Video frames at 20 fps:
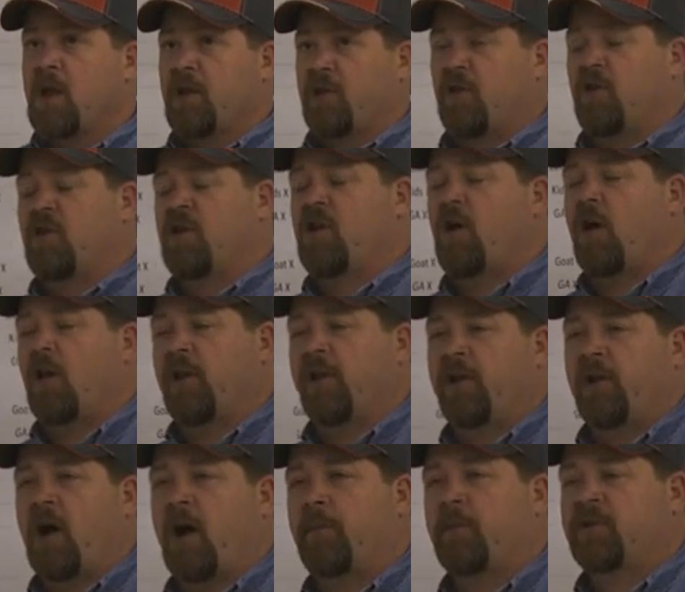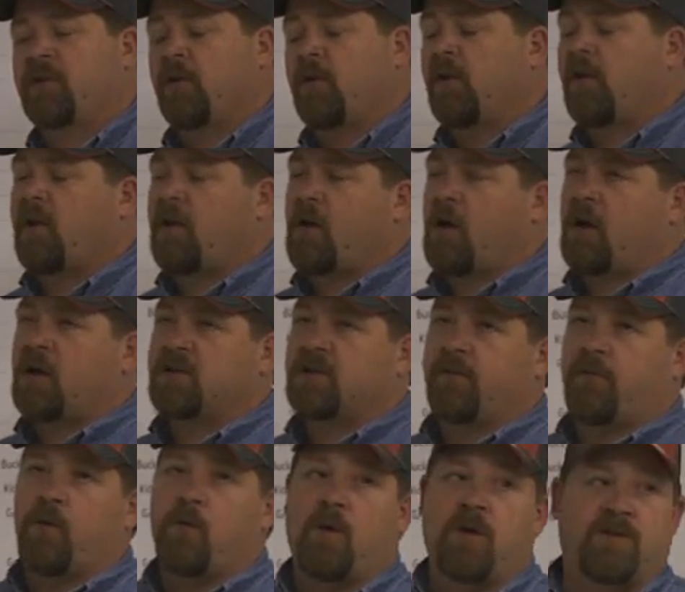You can call it an opportunity cost
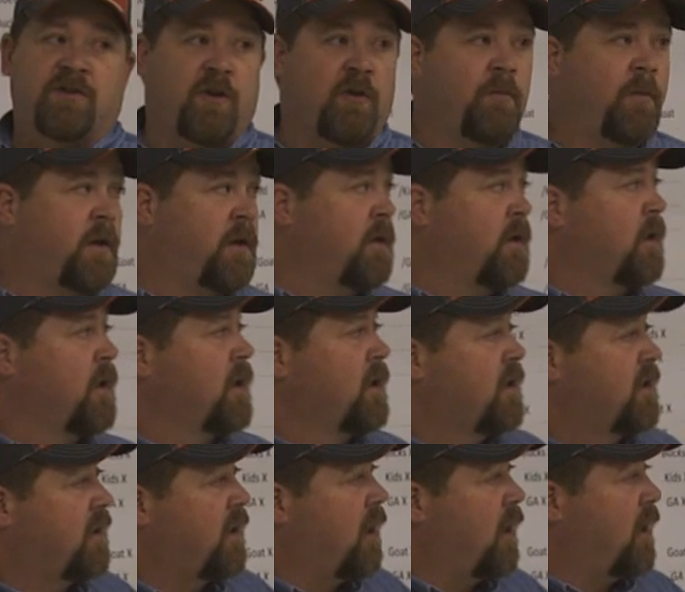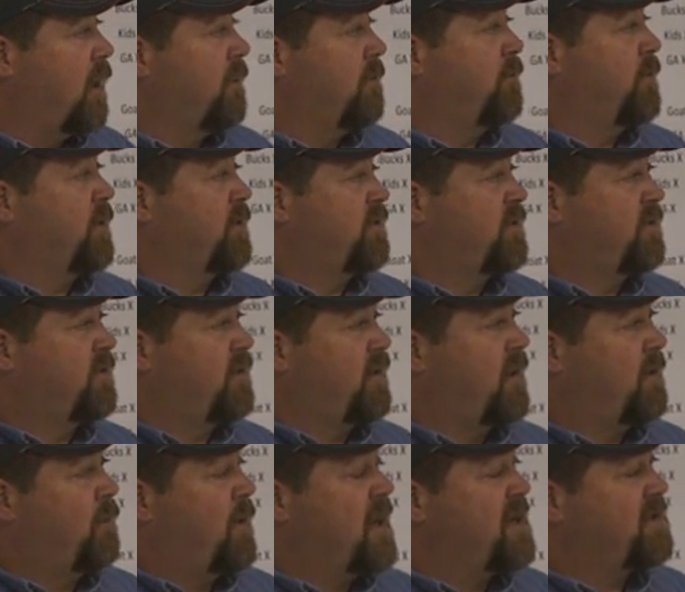if you want to, but
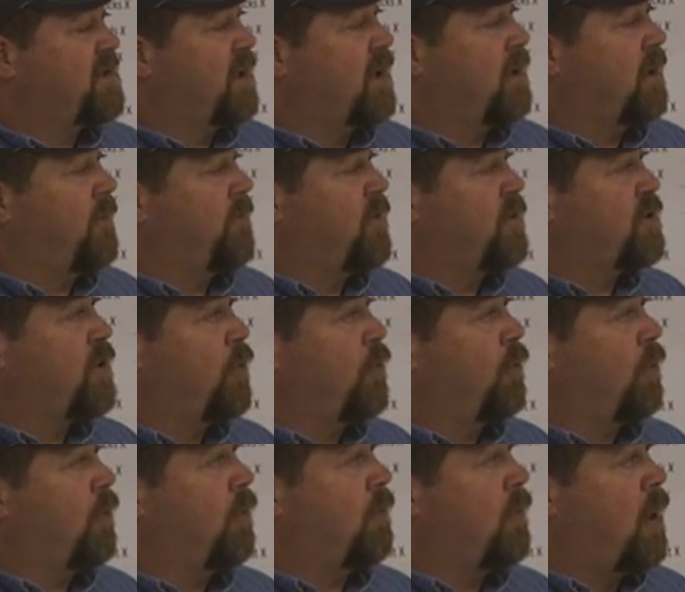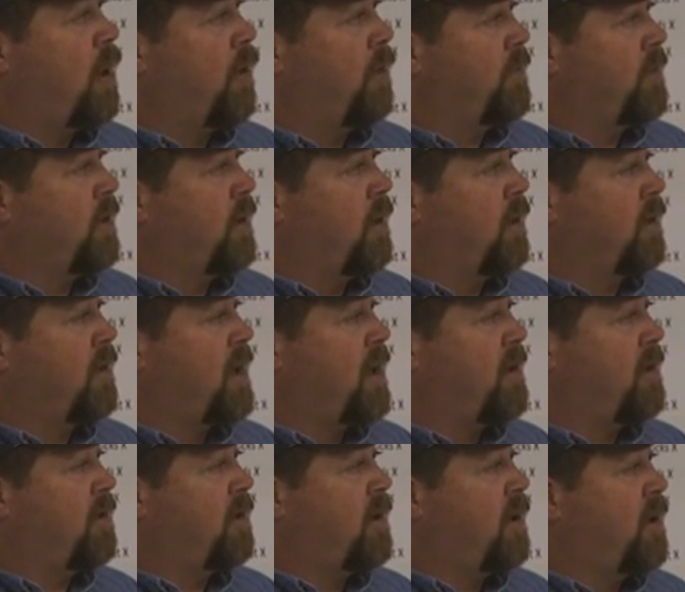it basically, if you total all
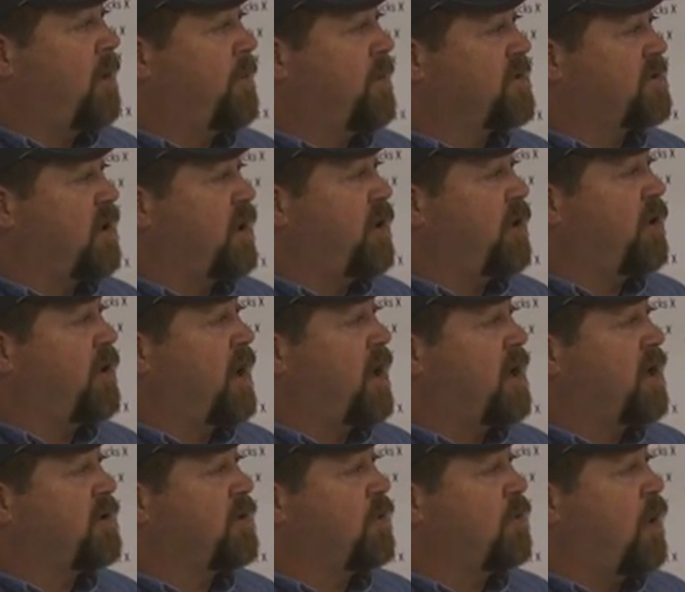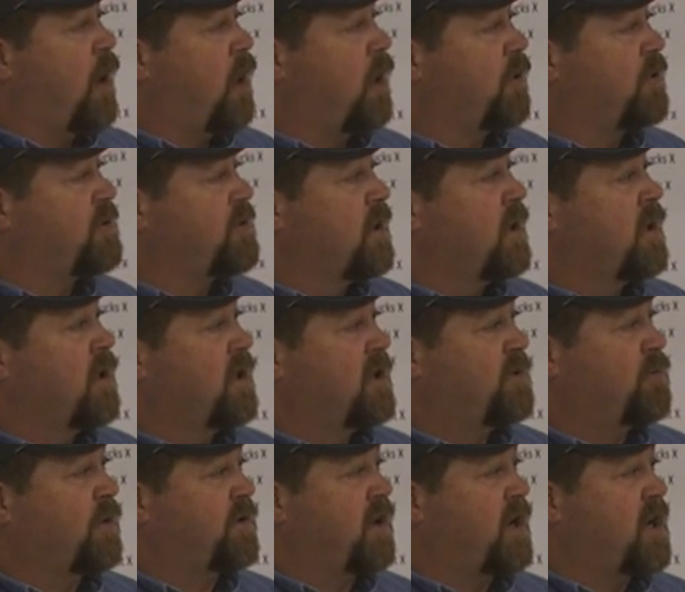kind of up, it's $182.
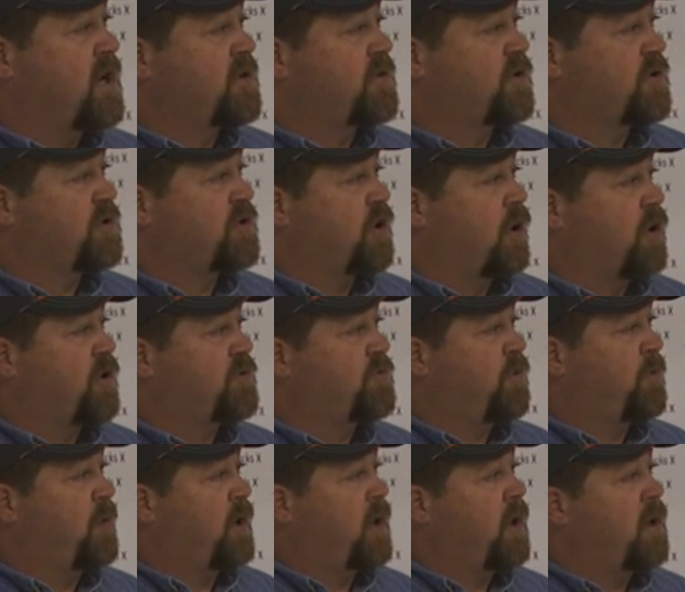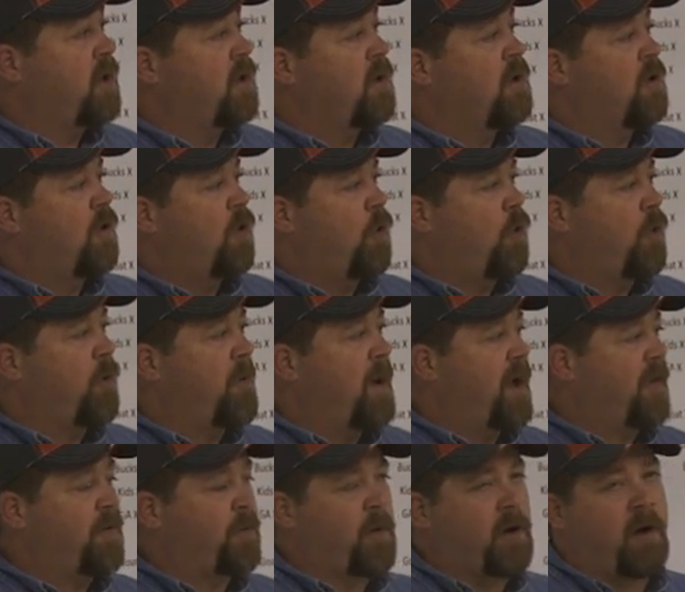It's what the interest charge would be, or
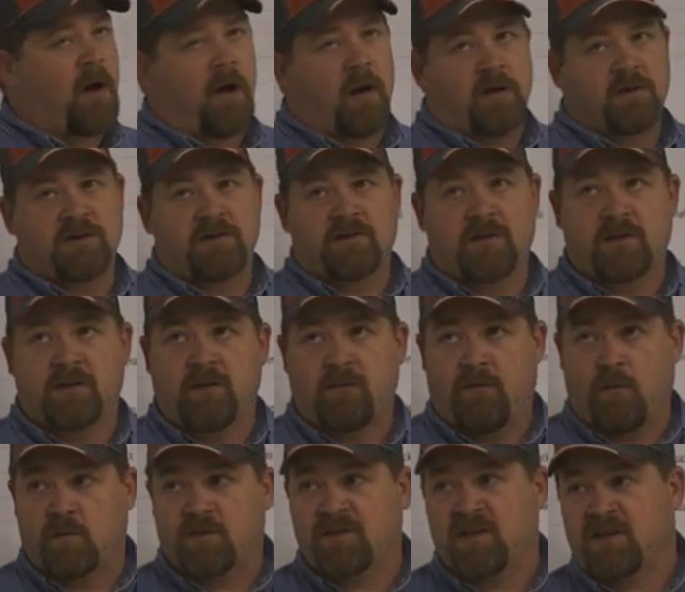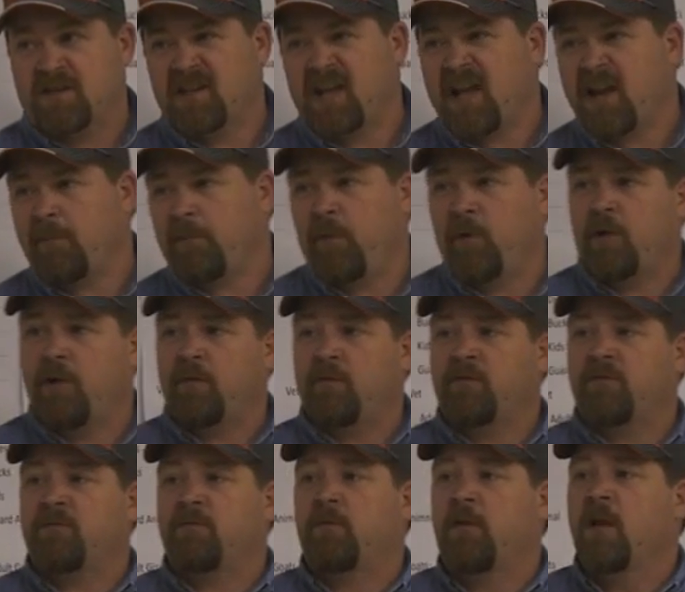about $3.64. Kind of put
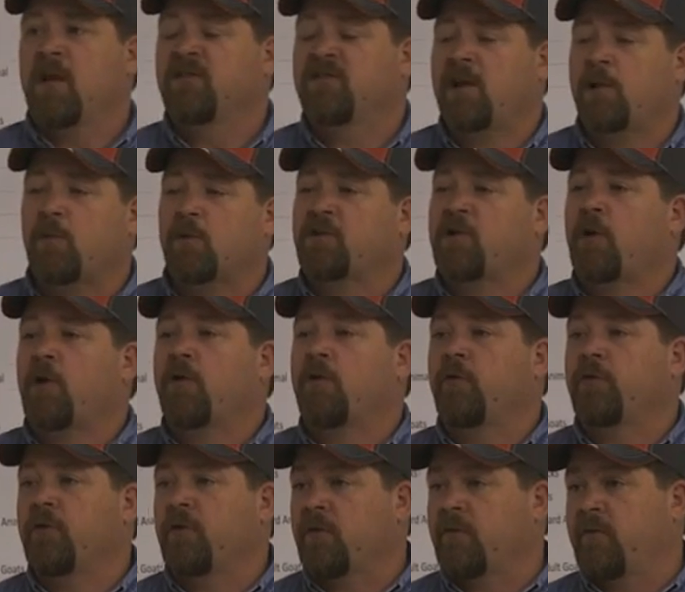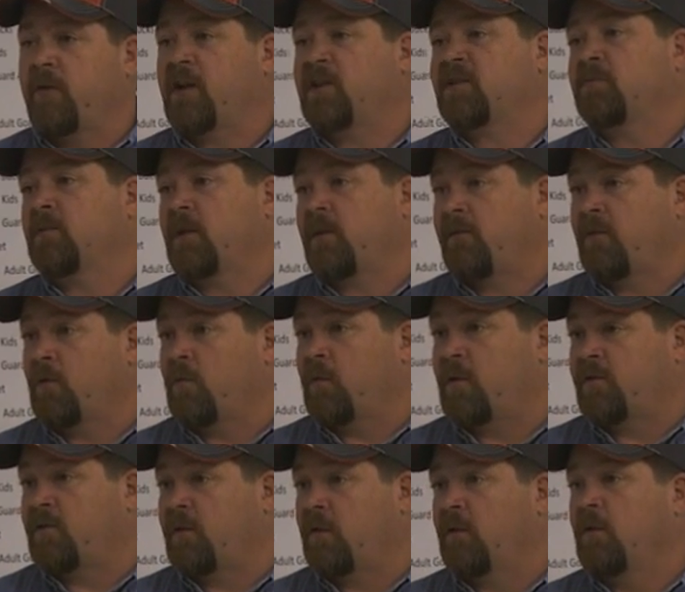it, say return on your investment if you
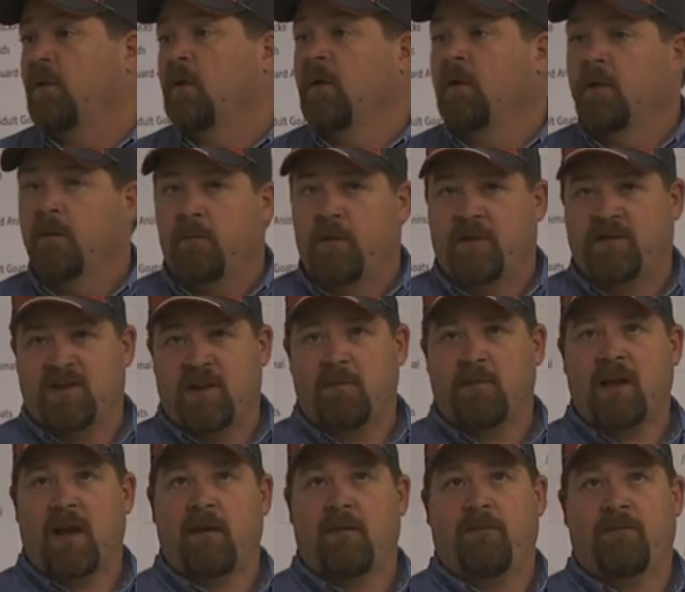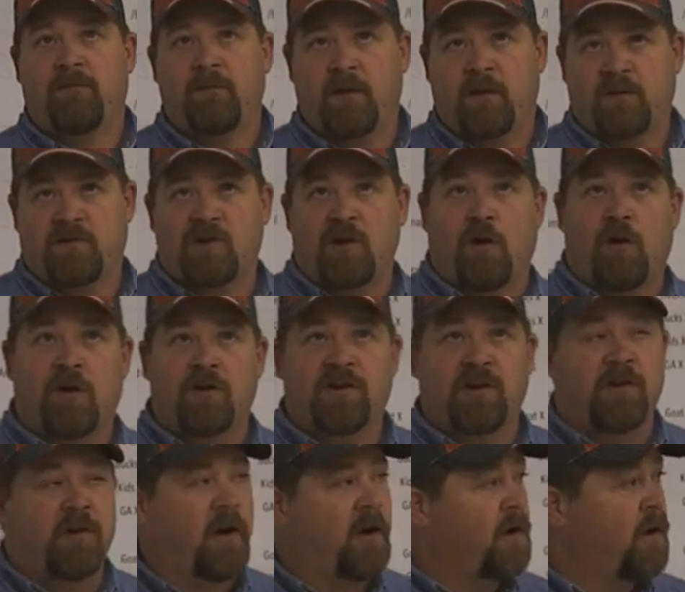want to, but some kind of charge
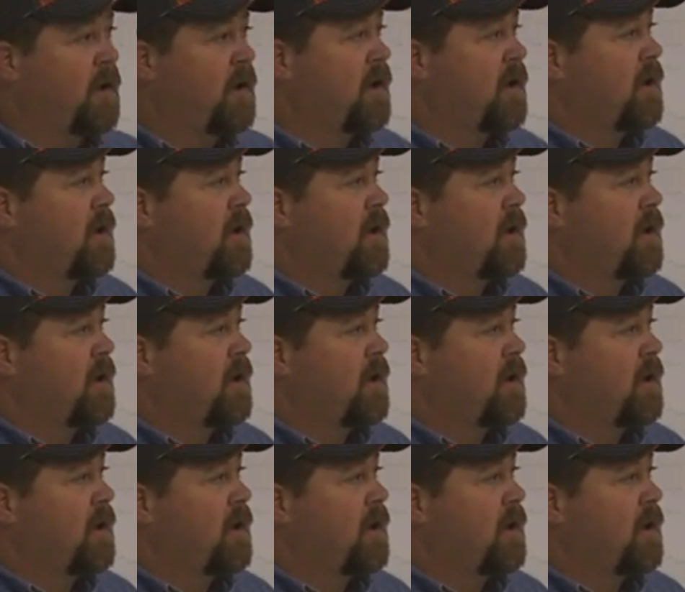in there.